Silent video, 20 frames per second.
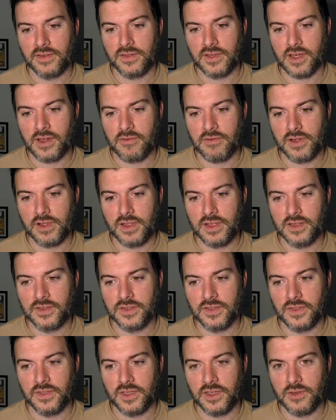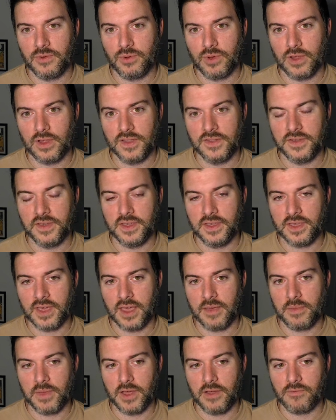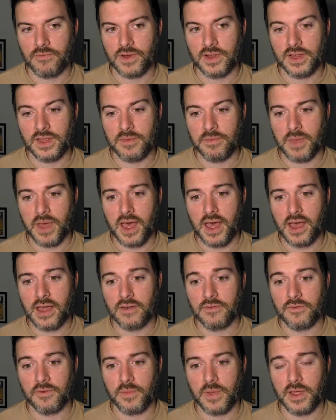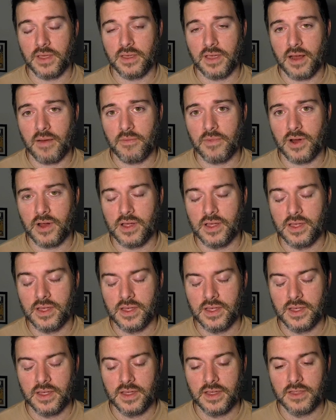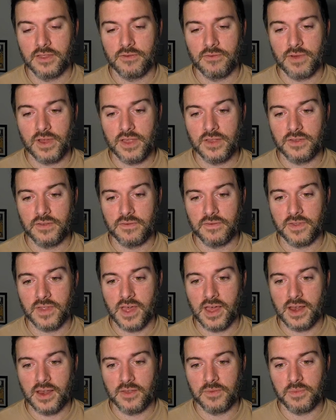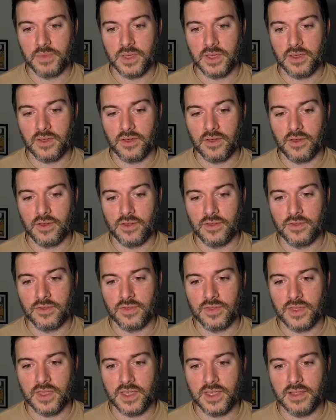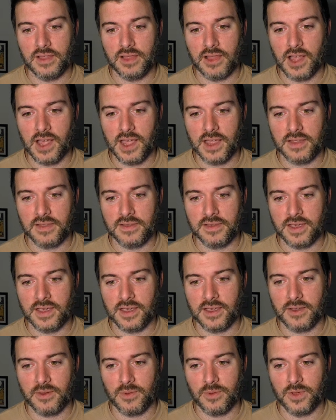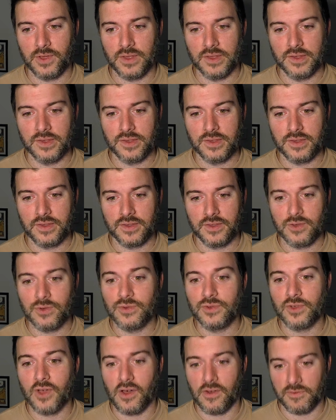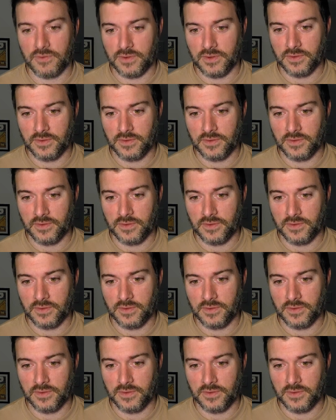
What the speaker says: I realized that the quality came out really bad for my camera. The reason for that is because the lighting was too soft.